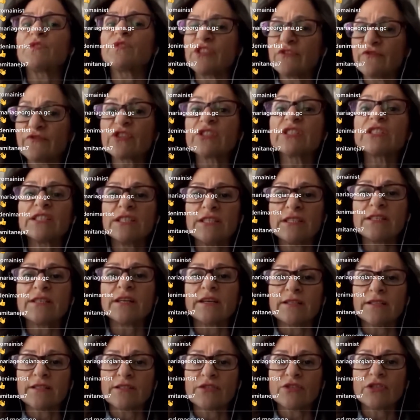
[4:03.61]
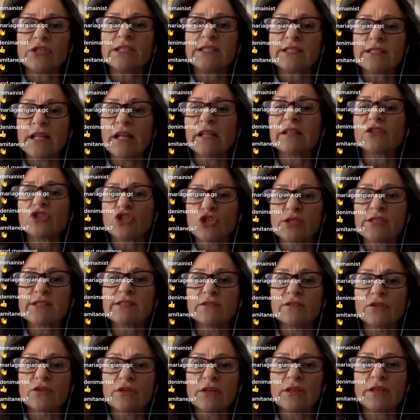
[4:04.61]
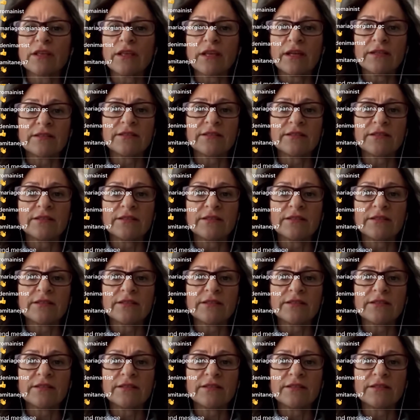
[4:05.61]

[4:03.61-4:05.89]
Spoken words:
different industries, not just looking